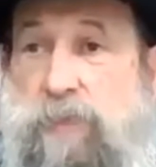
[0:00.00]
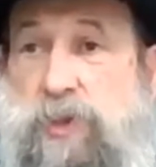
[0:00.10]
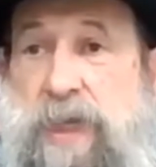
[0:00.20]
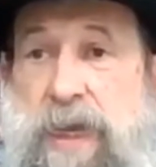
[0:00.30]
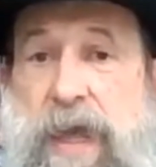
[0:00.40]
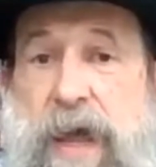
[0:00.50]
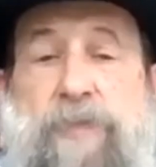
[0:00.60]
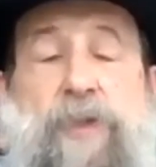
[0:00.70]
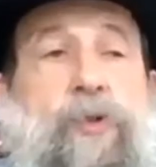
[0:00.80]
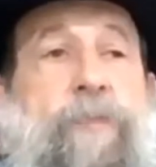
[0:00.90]
Mashiach
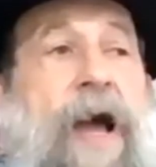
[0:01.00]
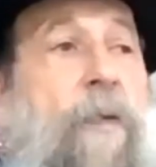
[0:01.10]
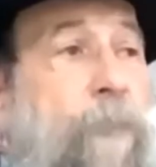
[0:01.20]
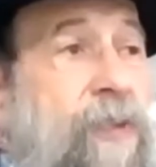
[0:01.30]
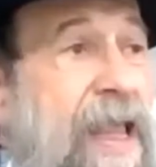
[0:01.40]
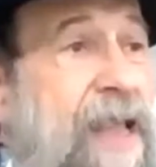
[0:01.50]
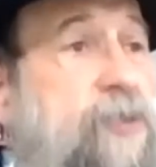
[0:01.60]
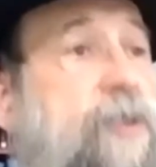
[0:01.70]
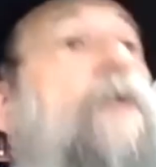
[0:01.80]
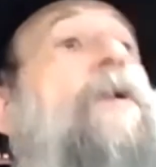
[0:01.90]
comes, it should be our
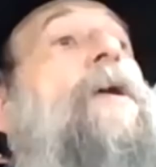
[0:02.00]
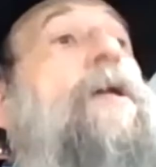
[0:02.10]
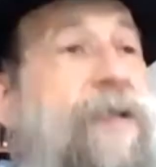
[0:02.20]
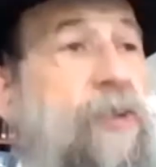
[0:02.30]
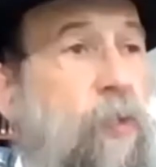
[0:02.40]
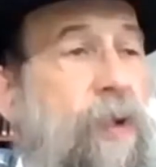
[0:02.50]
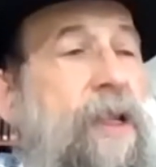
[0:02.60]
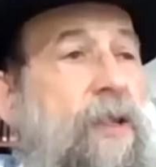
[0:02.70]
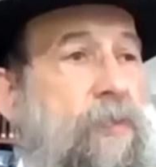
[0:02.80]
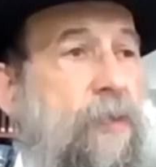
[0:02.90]
protection, is by 3
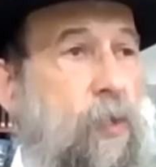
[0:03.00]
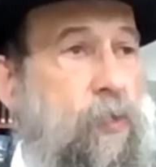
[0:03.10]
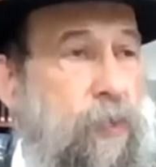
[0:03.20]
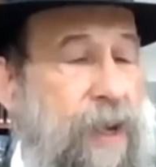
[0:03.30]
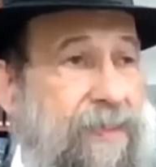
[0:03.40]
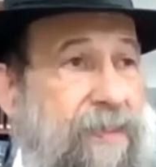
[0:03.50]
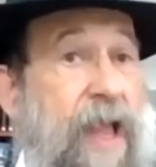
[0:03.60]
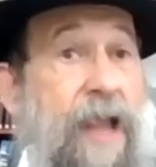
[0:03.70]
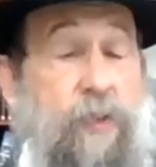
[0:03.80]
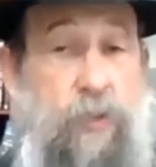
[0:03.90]
years we don't do nothing
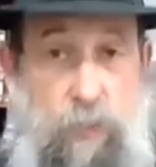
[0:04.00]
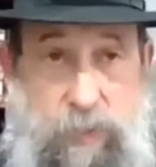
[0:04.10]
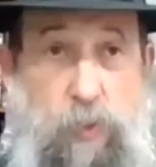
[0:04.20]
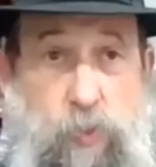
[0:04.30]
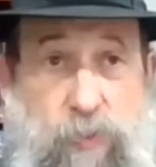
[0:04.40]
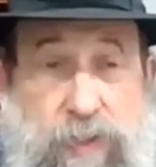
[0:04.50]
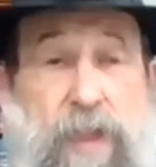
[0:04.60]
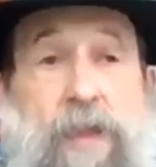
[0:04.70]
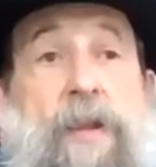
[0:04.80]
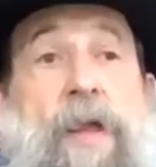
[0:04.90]
and we don't use it.
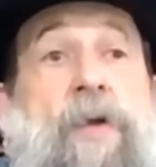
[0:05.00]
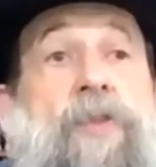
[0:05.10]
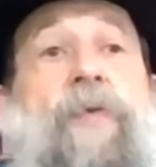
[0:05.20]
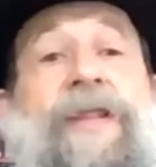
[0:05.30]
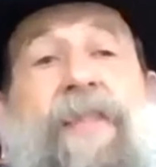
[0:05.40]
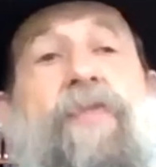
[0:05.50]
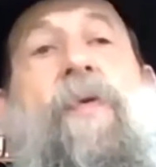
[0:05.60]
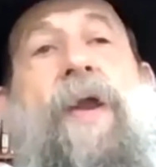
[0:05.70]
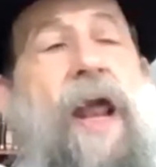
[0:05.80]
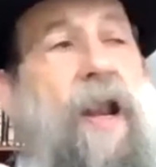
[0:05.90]
So that's why
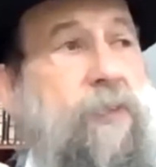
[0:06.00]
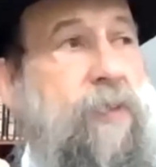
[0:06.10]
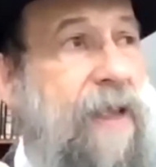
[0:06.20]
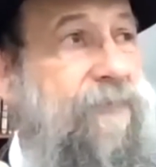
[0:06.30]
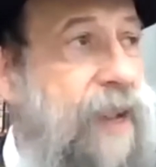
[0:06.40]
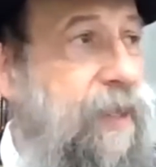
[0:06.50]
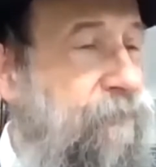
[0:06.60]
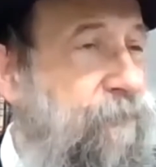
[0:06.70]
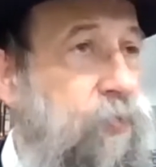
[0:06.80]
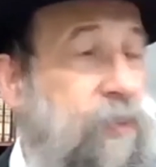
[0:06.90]
we're not allowed to have any
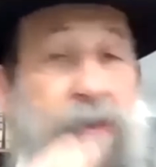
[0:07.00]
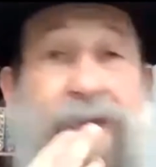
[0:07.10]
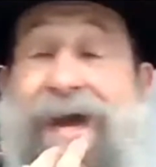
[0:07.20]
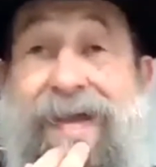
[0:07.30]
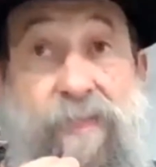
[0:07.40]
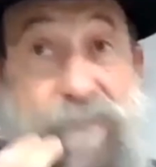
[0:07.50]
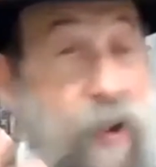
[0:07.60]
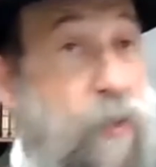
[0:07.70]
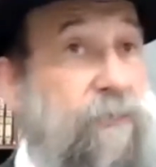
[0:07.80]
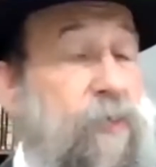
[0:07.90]
fruits. It's a
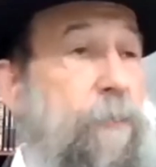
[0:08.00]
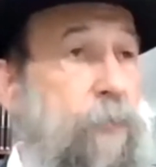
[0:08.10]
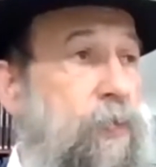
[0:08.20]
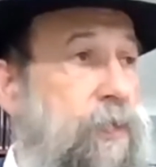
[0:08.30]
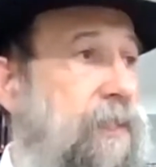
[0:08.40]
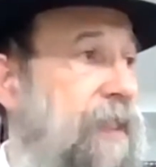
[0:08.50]
very, very important